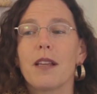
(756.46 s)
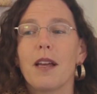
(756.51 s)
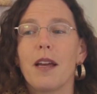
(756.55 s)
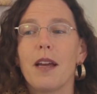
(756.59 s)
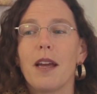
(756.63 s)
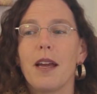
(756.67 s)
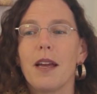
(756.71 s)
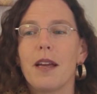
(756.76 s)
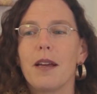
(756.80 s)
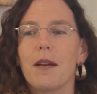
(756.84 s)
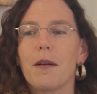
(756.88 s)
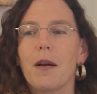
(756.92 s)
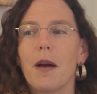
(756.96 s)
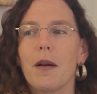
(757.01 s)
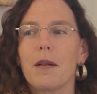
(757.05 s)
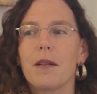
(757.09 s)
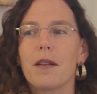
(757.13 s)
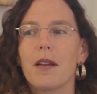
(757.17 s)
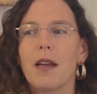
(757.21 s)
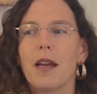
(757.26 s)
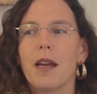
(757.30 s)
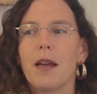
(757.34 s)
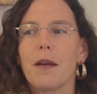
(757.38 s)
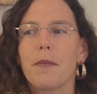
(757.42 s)
a
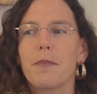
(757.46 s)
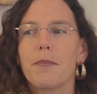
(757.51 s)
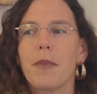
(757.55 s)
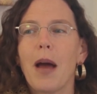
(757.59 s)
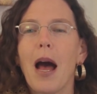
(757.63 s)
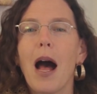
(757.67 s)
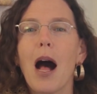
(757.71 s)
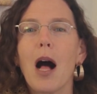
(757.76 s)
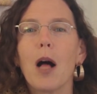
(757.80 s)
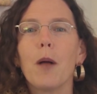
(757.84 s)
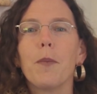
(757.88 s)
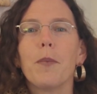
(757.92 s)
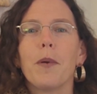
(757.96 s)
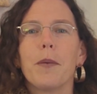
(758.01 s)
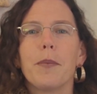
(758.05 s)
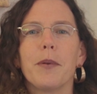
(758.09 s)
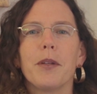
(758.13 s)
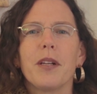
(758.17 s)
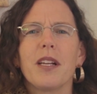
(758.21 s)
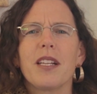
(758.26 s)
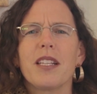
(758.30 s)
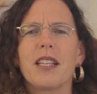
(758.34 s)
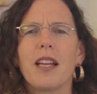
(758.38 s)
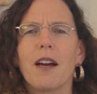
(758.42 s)

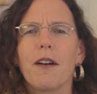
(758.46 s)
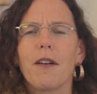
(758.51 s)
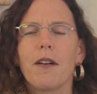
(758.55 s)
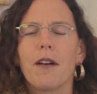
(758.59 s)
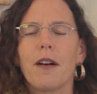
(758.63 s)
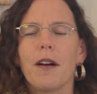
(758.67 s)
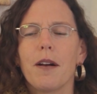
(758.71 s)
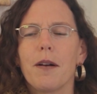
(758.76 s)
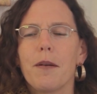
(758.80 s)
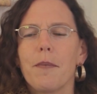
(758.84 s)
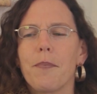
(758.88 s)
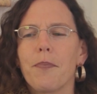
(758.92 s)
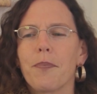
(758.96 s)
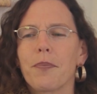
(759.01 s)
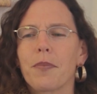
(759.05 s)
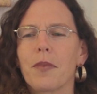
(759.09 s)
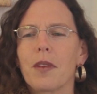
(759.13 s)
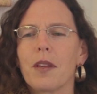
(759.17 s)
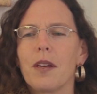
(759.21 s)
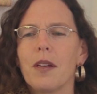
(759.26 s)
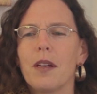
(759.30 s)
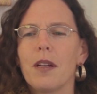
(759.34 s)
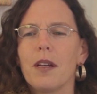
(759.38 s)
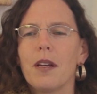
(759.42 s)
palpable,
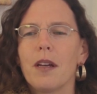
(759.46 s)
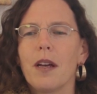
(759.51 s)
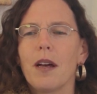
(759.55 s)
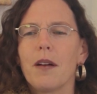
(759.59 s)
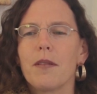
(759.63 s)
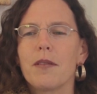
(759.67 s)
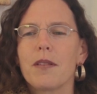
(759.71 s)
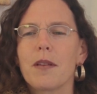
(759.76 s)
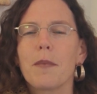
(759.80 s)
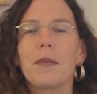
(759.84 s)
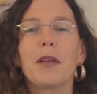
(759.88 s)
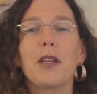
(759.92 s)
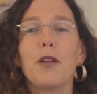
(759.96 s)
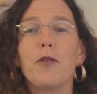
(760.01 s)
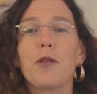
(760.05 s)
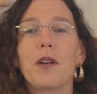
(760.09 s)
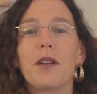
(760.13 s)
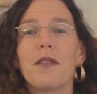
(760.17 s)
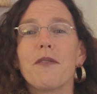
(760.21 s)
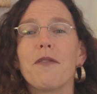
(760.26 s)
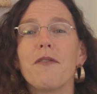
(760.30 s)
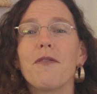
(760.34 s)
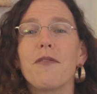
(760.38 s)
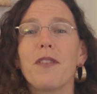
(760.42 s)
of something you
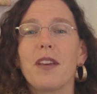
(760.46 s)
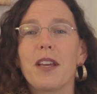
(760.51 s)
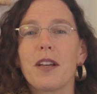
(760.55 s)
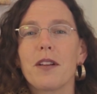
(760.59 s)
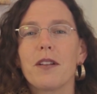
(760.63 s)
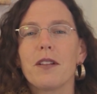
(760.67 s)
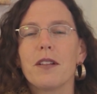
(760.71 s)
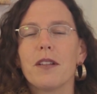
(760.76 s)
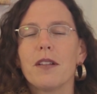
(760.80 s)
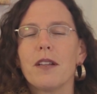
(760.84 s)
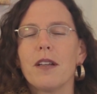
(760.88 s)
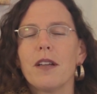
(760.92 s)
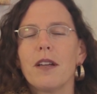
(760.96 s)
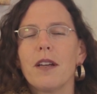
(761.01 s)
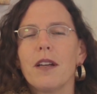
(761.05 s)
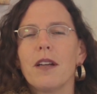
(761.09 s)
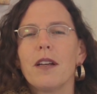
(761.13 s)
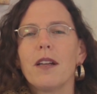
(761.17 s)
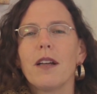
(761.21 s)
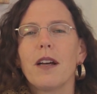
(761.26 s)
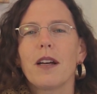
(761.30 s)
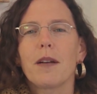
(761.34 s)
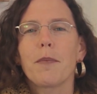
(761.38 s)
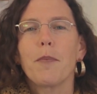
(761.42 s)
can feel,
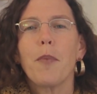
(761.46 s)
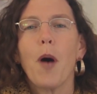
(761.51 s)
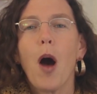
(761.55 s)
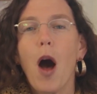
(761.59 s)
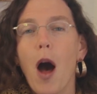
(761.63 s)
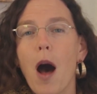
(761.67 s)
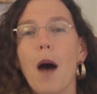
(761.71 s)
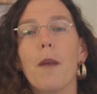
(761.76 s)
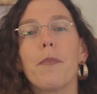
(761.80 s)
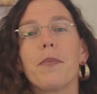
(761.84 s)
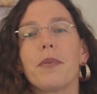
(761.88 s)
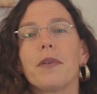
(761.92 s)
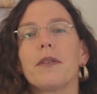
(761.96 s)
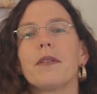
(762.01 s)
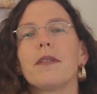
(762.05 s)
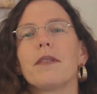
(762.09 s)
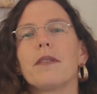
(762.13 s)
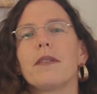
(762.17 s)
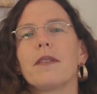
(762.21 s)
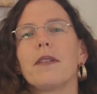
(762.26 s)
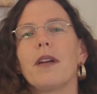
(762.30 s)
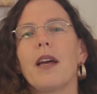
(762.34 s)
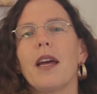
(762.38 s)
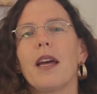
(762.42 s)
a pop
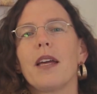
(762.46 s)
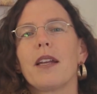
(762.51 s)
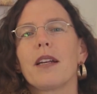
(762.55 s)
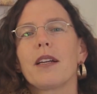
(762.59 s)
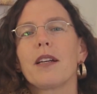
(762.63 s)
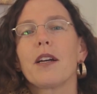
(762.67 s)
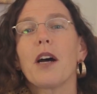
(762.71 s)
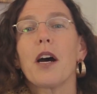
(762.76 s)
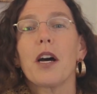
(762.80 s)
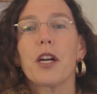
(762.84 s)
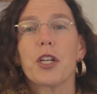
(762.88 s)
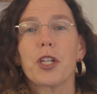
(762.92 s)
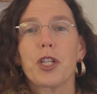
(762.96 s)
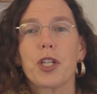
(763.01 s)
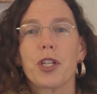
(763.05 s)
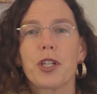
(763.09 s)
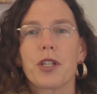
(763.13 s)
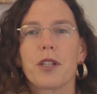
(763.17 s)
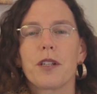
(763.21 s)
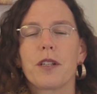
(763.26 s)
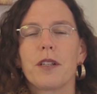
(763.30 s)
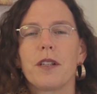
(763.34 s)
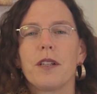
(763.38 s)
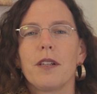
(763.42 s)
and a
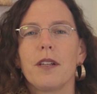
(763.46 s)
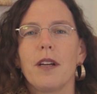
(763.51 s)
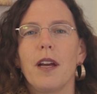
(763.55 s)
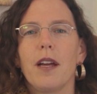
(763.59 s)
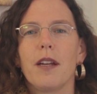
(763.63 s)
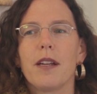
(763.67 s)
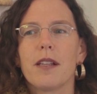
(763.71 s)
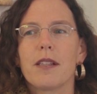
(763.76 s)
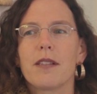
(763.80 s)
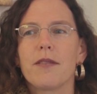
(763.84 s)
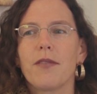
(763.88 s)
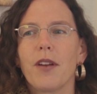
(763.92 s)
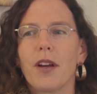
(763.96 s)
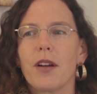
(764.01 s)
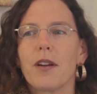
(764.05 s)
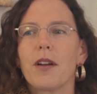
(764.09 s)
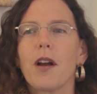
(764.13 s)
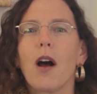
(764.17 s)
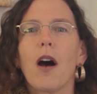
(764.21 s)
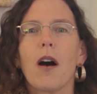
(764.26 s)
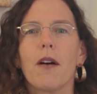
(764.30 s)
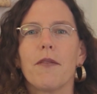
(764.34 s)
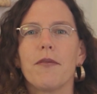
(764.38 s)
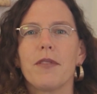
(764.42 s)
gush, and it's very
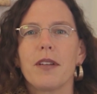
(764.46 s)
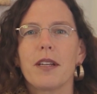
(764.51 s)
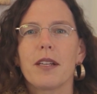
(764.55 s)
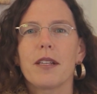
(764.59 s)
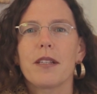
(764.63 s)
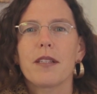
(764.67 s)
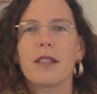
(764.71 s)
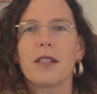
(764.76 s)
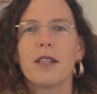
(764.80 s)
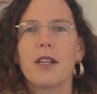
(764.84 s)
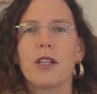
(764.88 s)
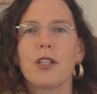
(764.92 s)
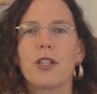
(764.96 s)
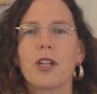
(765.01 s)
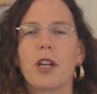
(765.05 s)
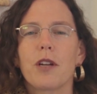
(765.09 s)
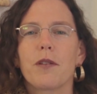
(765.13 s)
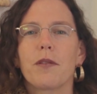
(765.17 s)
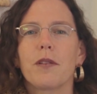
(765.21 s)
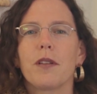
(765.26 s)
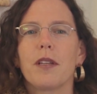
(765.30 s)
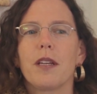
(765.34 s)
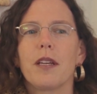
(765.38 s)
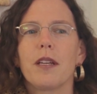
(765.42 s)
obvious. And it
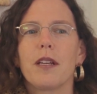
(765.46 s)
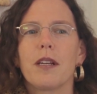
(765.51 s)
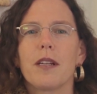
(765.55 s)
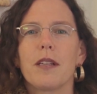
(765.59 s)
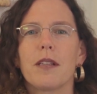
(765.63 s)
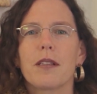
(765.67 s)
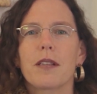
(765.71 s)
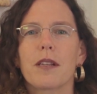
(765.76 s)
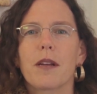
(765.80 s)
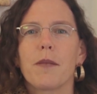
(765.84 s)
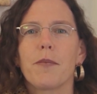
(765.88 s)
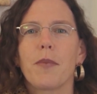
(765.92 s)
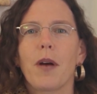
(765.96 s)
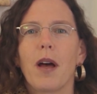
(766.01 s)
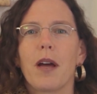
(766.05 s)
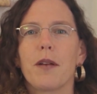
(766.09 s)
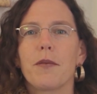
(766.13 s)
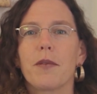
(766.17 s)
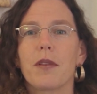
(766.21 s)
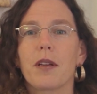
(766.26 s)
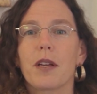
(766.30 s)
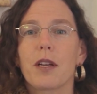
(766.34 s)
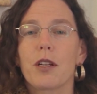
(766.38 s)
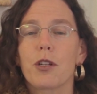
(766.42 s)
generally is combined
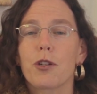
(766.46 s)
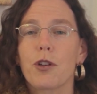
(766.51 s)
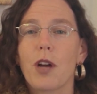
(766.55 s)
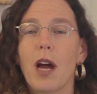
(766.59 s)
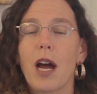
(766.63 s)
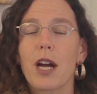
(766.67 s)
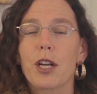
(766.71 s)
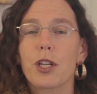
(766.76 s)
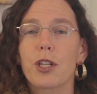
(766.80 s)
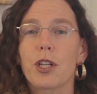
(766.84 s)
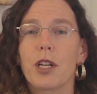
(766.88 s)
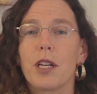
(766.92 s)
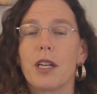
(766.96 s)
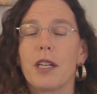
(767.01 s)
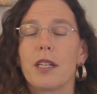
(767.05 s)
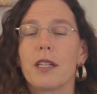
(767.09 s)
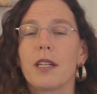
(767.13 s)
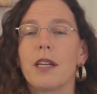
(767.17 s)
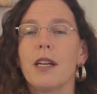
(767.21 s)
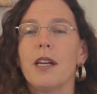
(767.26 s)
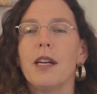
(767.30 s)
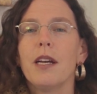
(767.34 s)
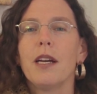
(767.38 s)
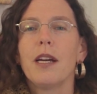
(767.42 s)
with a
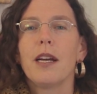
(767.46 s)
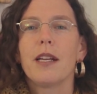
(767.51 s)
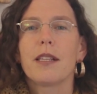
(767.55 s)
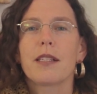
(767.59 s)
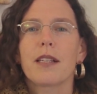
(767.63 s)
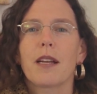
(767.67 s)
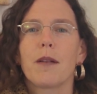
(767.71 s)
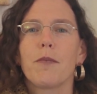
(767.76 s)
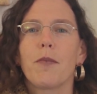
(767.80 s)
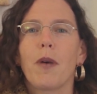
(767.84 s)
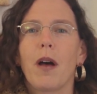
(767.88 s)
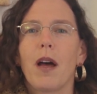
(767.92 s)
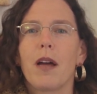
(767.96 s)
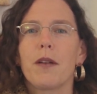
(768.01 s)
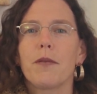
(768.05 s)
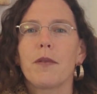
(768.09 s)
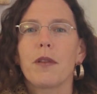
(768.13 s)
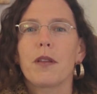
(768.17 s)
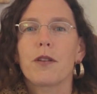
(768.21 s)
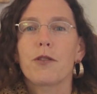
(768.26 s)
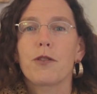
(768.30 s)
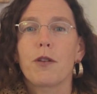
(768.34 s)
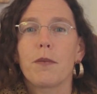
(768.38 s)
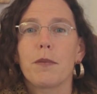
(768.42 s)
contraction, it's combined
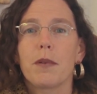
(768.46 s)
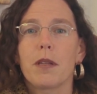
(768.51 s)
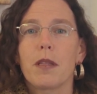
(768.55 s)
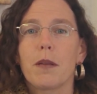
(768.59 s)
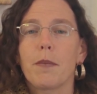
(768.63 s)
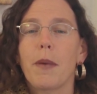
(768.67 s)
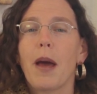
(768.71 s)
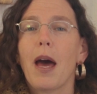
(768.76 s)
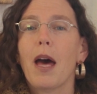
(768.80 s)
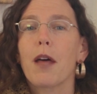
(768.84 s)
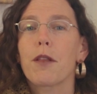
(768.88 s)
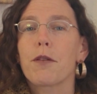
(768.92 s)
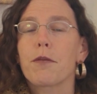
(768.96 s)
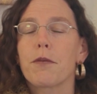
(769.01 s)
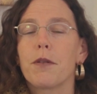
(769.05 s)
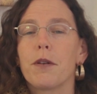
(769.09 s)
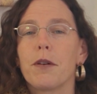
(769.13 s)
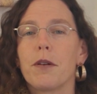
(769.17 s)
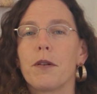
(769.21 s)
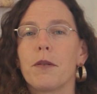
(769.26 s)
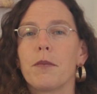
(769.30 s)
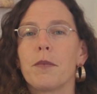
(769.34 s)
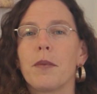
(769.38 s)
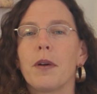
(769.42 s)
with a trip to the
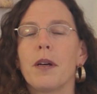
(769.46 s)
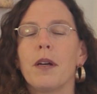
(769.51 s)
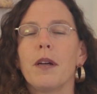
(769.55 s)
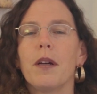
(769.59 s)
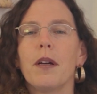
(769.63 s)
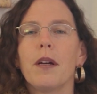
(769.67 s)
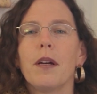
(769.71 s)
bathroom,